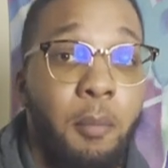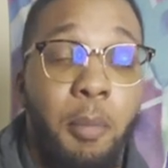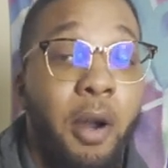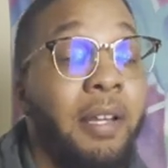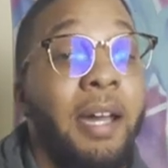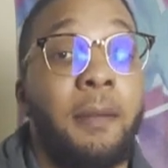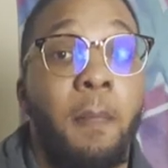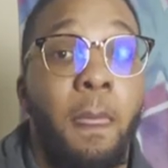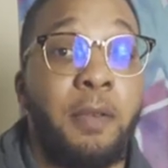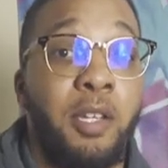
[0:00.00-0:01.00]
bar none.
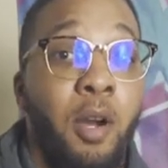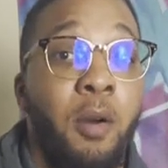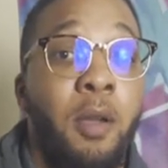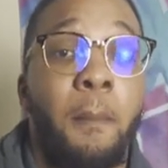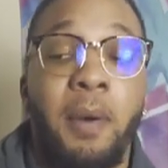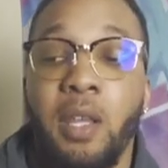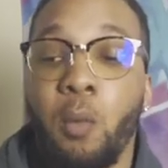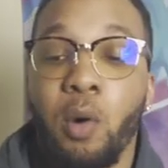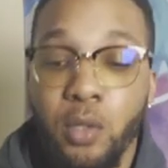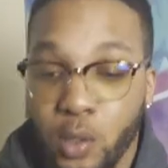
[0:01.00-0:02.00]
You know, but they
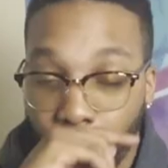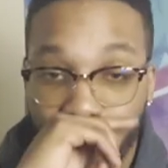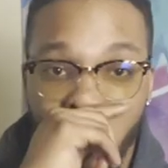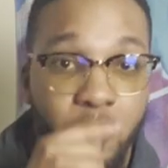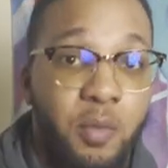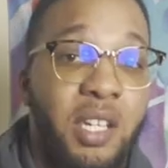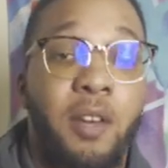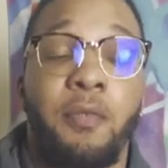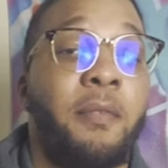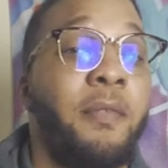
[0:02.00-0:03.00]
will charge you
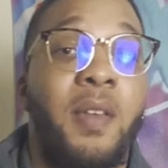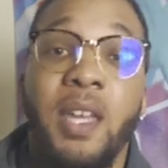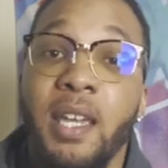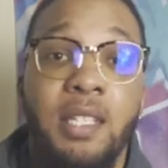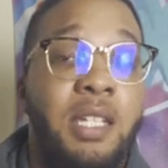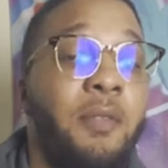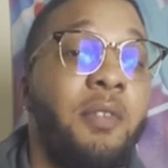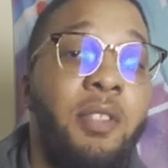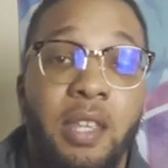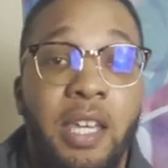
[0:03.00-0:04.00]
different fees and
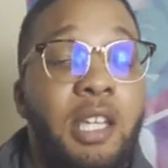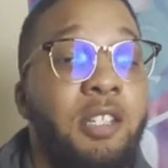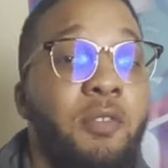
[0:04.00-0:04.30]
different things